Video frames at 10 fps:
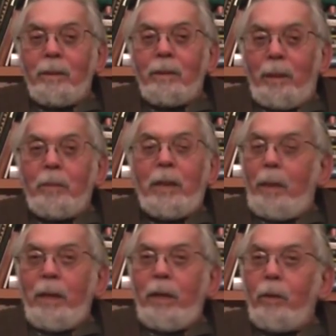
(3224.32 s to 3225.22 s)
I mean,
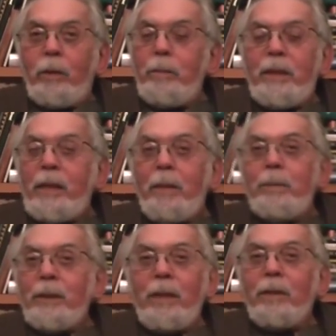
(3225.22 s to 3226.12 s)
I may only be
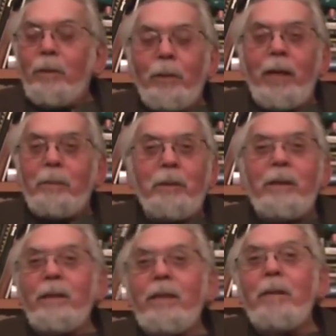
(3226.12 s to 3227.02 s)
10% correct,
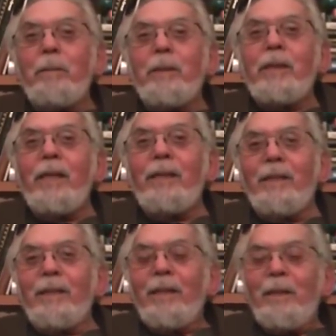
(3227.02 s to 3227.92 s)
but the
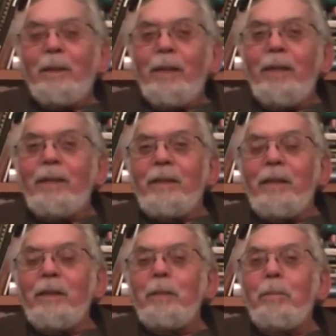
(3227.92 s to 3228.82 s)
10%
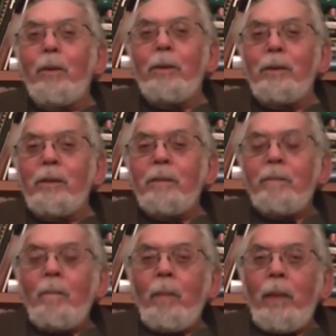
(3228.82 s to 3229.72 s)
is important.
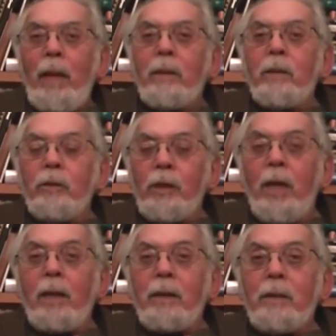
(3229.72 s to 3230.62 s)
And so
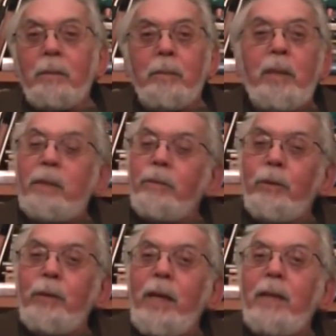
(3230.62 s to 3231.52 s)
Shock has spent a
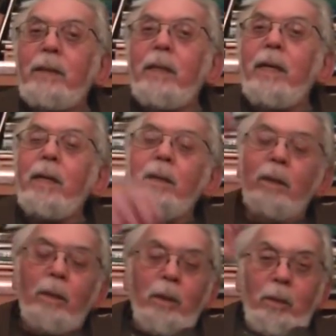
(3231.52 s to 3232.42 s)
few days there
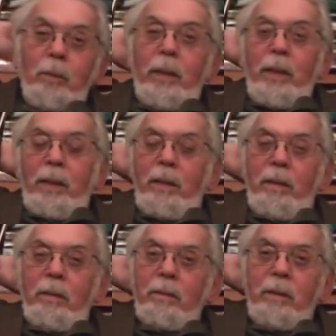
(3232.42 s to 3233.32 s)
with
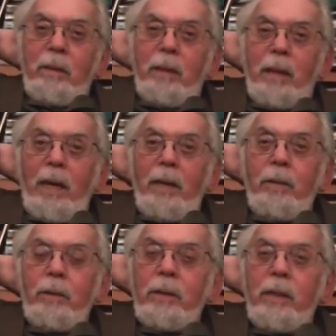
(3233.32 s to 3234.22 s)
the guy
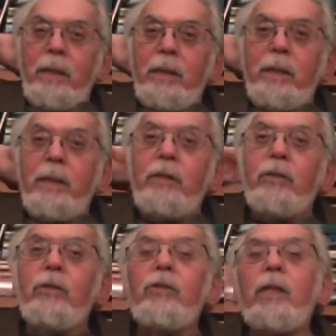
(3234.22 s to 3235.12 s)
who's the
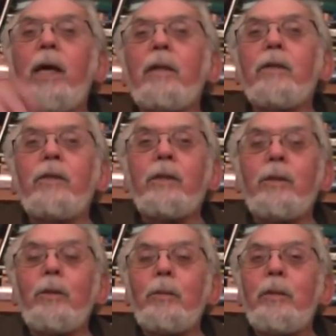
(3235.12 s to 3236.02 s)
Indonesian
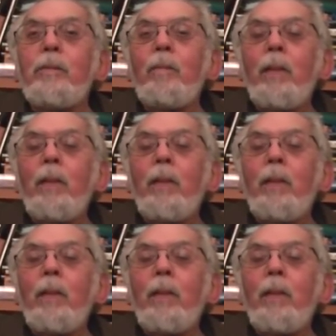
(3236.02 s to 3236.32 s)
geologist who's been